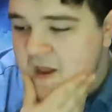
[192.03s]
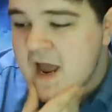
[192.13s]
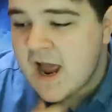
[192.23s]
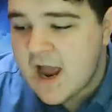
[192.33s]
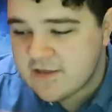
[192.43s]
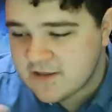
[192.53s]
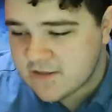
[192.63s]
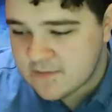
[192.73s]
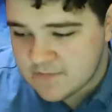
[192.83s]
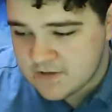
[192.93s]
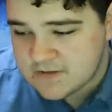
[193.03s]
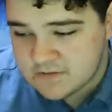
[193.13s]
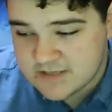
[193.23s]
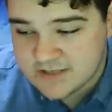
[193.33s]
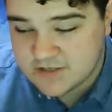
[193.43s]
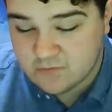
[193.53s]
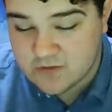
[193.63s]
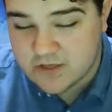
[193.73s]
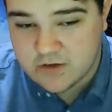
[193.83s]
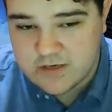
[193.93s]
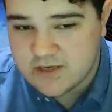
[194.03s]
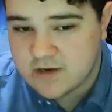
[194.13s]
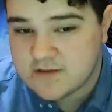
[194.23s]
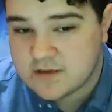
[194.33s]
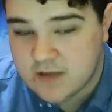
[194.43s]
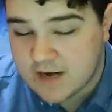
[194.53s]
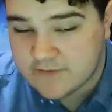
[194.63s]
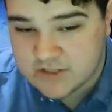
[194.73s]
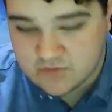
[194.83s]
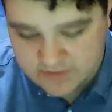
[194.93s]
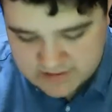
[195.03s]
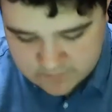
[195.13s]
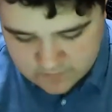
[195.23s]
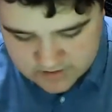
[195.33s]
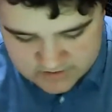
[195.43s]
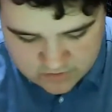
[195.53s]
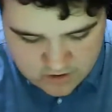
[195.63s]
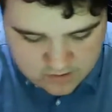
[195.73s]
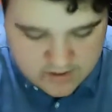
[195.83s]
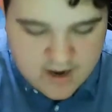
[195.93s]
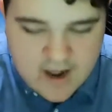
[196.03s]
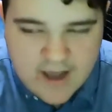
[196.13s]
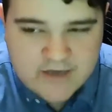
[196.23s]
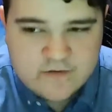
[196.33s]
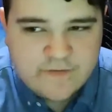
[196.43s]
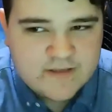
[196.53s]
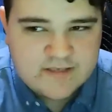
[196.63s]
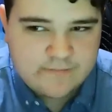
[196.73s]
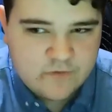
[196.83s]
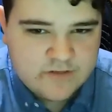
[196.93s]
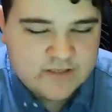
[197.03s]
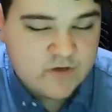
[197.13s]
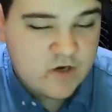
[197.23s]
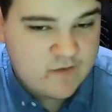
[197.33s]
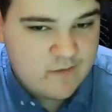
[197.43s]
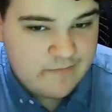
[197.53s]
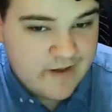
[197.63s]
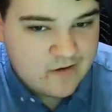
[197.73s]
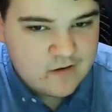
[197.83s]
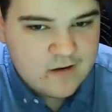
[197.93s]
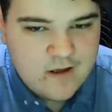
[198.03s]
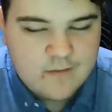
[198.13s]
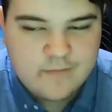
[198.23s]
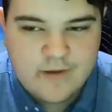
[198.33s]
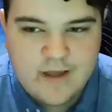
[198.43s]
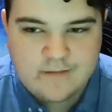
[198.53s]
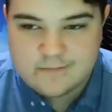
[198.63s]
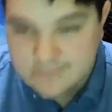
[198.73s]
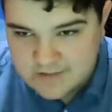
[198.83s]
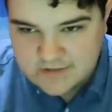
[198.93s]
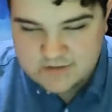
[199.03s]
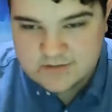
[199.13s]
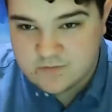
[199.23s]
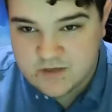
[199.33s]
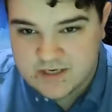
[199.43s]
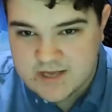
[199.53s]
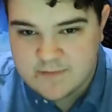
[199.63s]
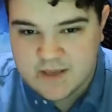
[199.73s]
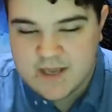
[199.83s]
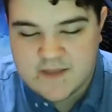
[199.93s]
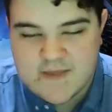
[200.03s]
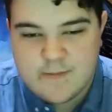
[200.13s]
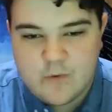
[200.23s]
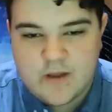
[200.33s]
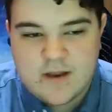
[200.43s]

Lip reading: I think that the music was actually really good here. I think a lot of its choices were really strong. I do think that some choices could have been better, but there's really nitpicking at that point.